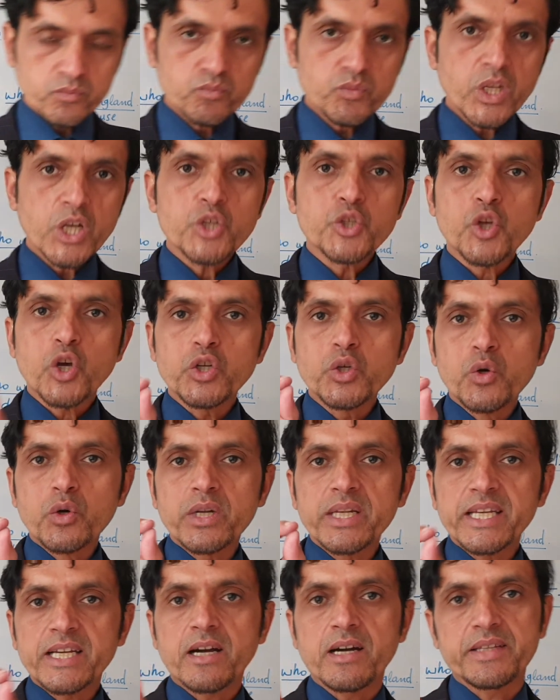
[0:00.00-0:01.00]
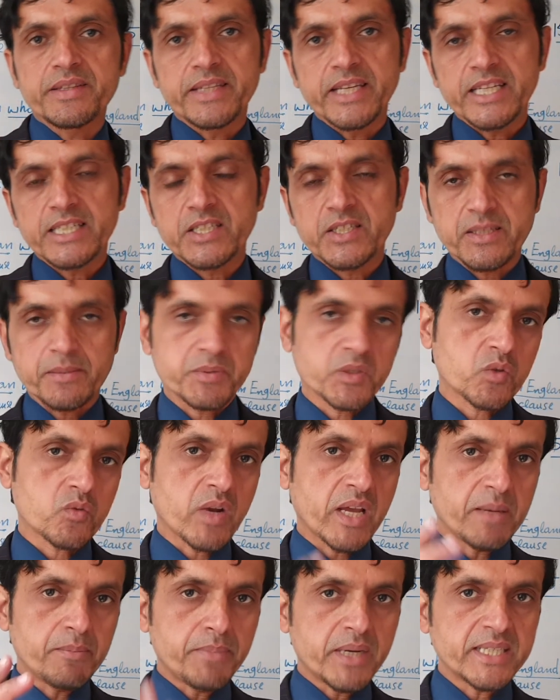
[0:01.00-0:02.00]
so you click on that
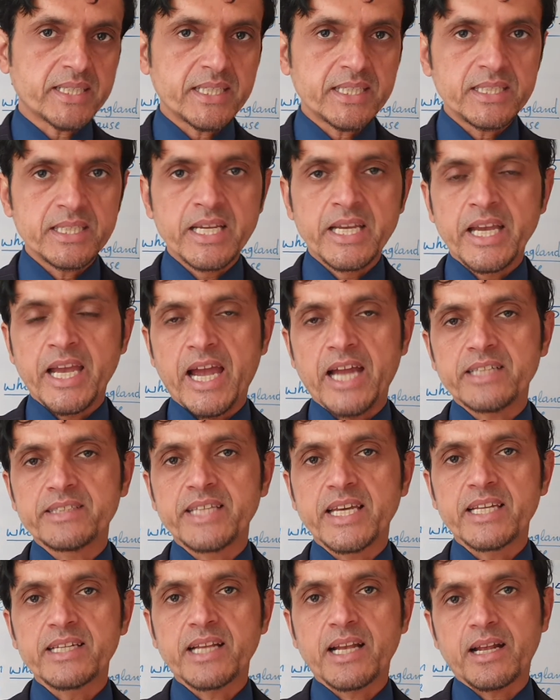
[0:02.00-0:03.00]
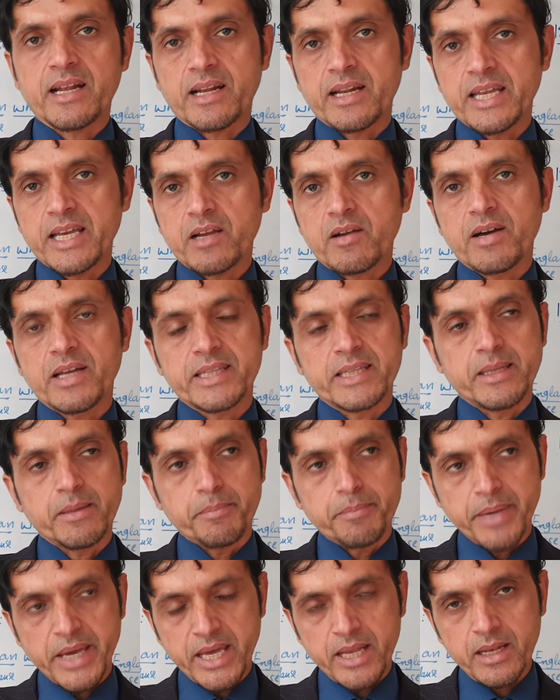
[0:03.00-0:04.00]
subscribe button and then click on the
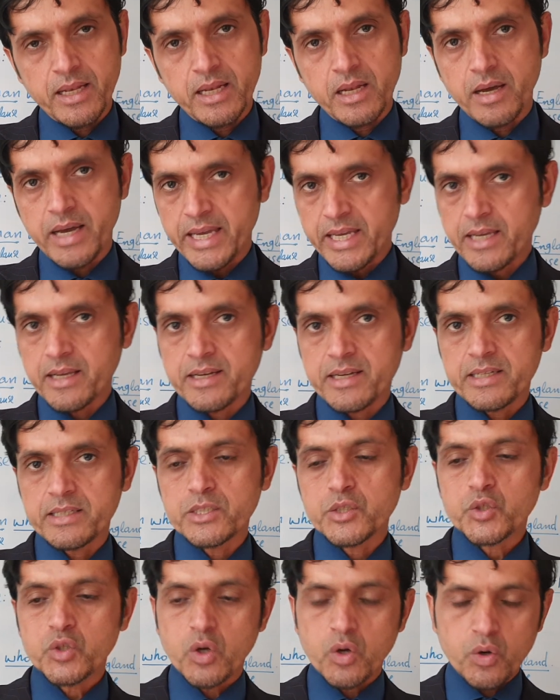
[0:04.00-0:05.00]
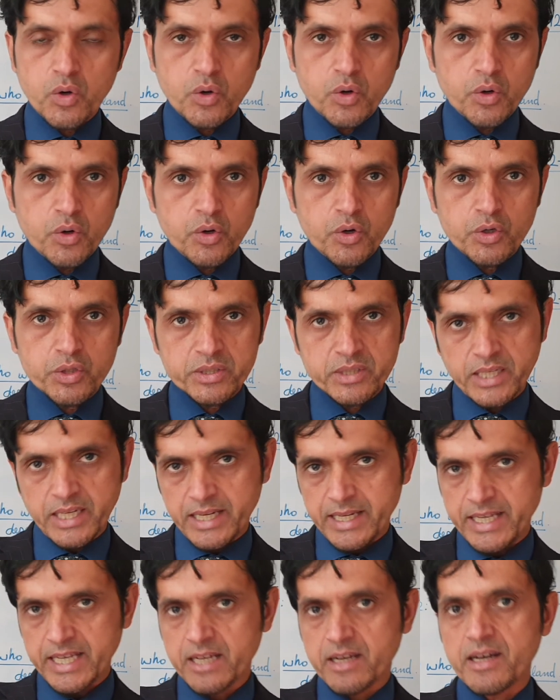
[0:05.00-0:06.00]
bell icon. So
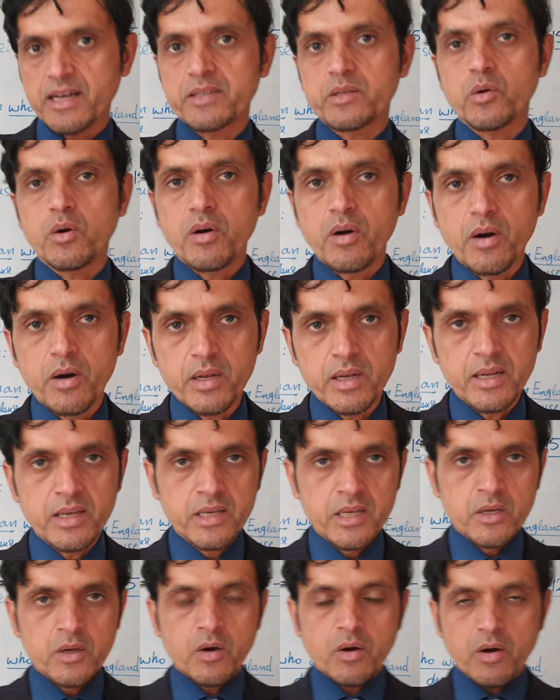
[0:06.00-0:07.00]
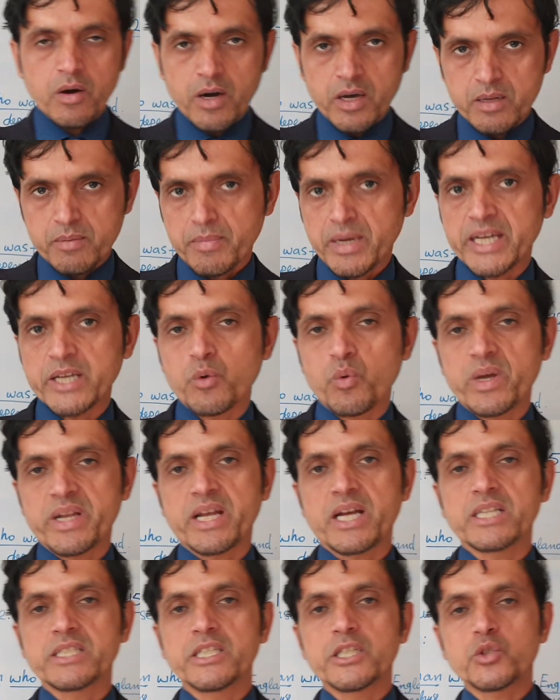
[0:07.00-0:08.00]
click on all my
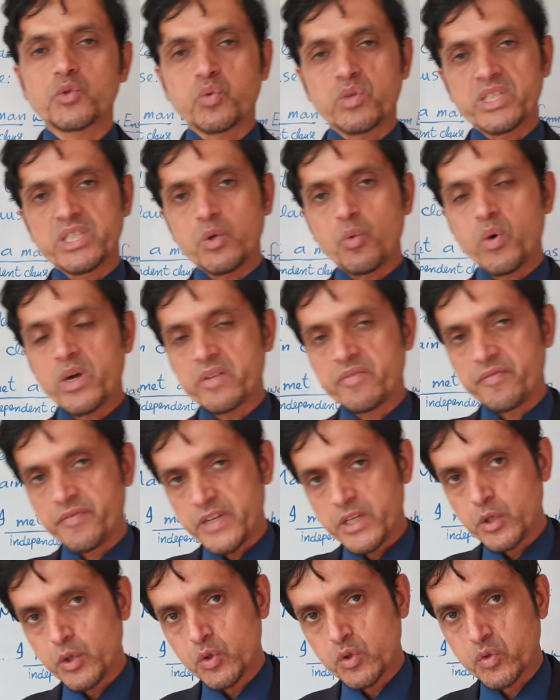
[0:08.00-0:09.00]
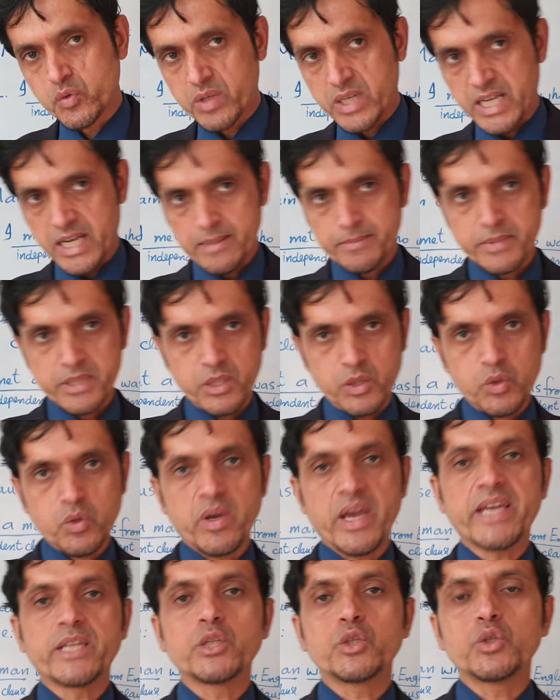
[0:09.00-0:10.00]
121 videos will come to
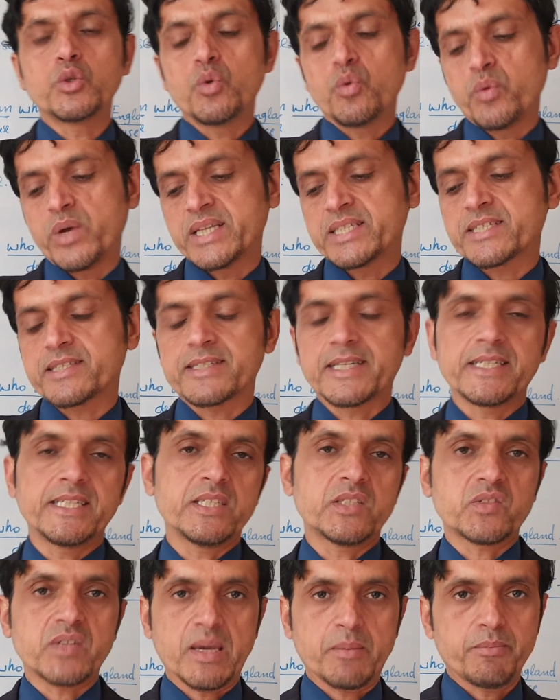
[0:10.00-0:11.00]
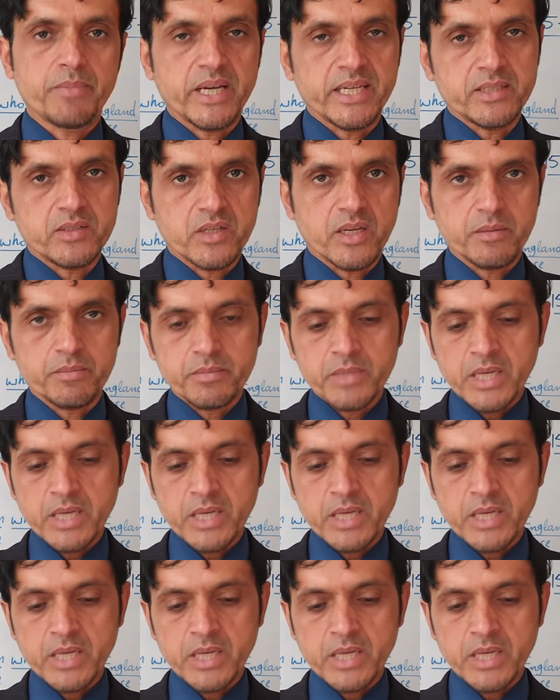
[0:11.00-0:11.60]
you and you will study step by step.